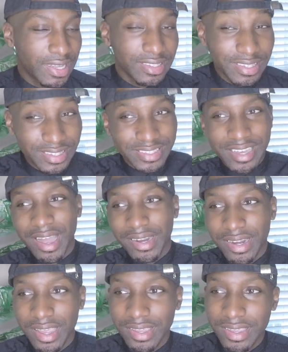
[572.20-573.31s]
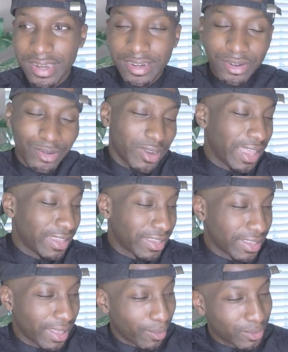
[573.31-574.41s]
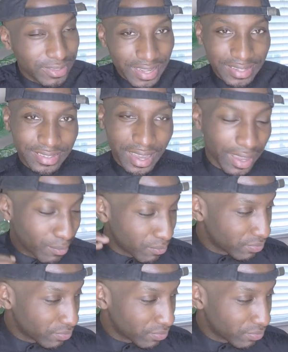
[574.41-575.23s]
Just shocked, like he didn't know like I was that type.